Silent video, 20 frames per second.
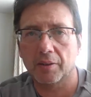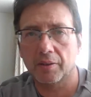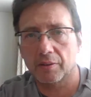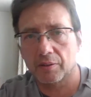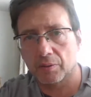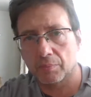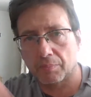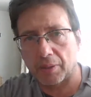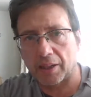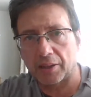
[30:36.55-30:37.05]

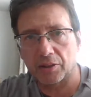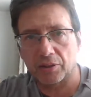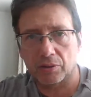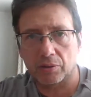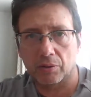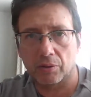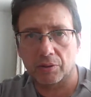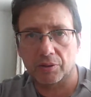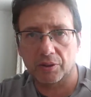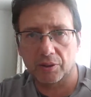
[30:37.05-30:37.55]
you buy
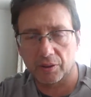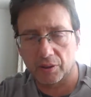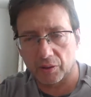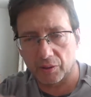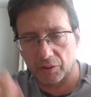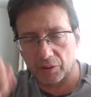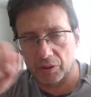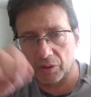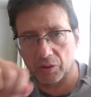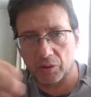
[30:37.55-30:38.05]
stocks, and
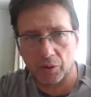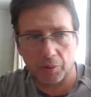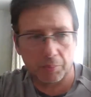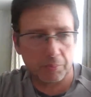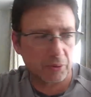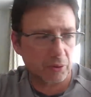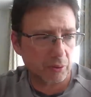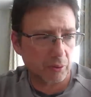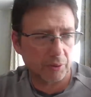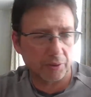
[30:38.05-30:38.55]
you keep
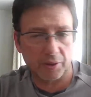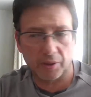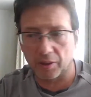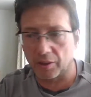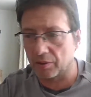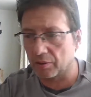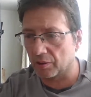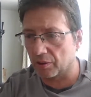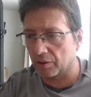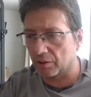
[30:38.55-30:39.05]
it on
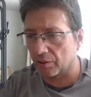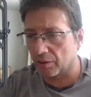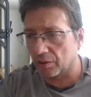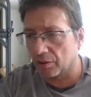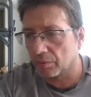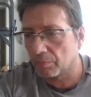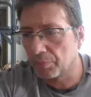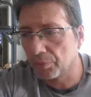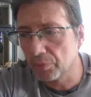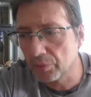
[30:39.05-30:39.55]

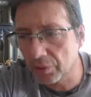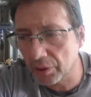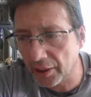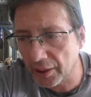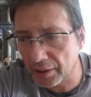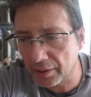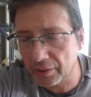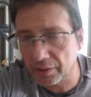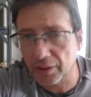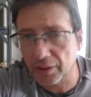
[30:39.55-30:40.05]
in a book like